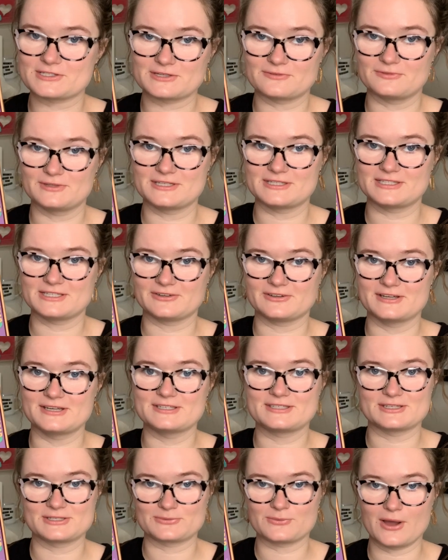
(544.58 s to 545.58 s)
of the
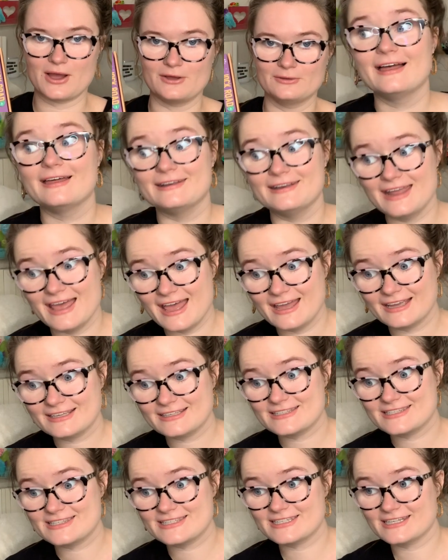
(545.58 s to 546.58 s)
series as well.
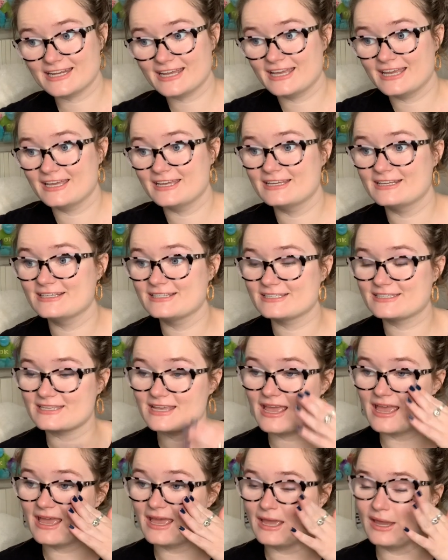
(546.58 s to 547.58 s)
Next is
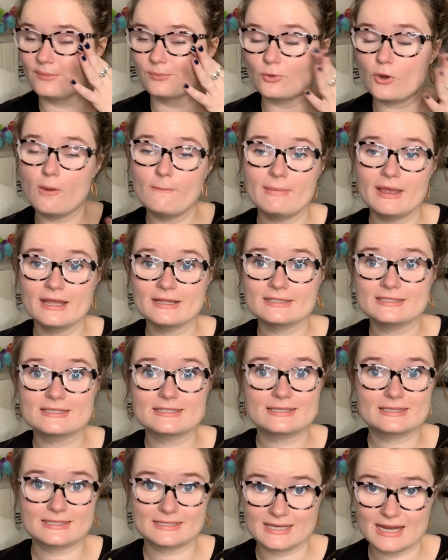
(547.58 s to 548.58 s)
a romance
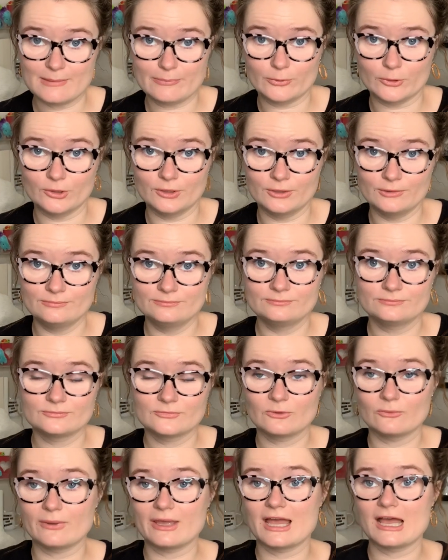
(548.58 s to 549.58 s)
staple.
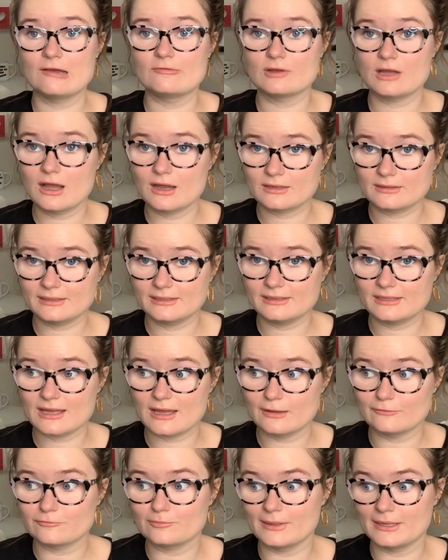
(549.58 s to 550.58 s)
We have Ugly
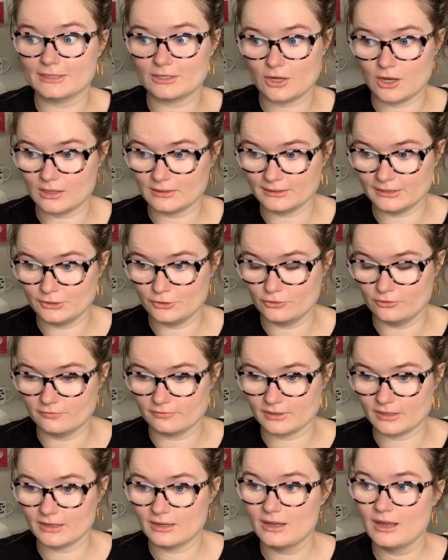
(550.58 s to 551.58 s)
Love by Colleen
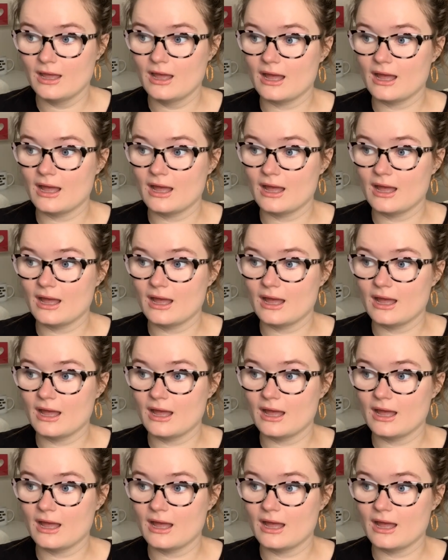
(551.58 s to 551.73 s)
Hoover.